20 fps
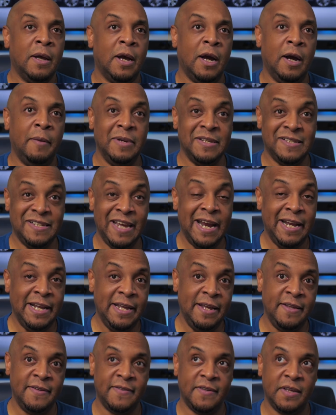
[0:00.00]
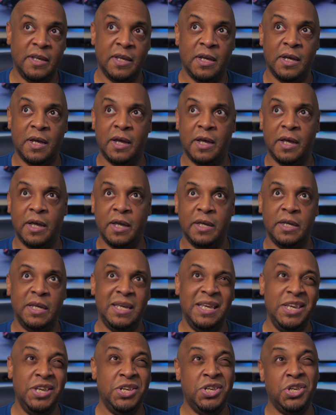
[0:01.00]
Mercedes
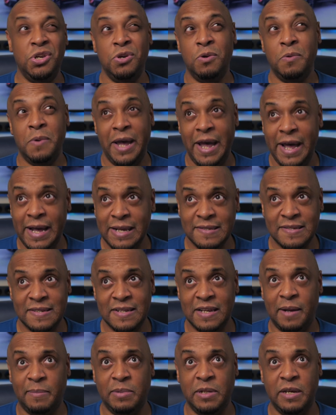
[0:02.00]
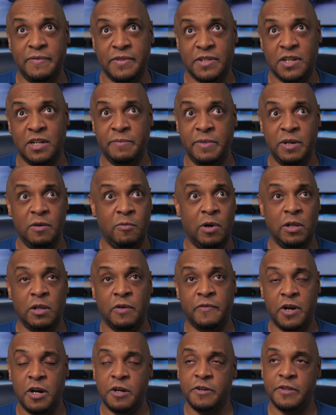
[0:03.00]
EQS, I believe is going to be well
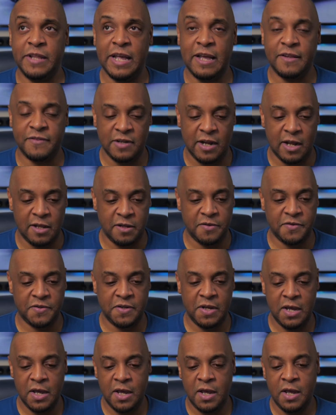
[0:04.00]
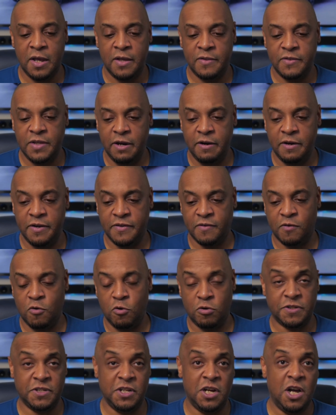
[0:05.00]
over $100,000. There is, of
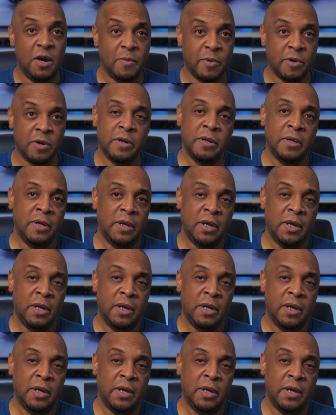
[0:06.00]
course, the Hummer.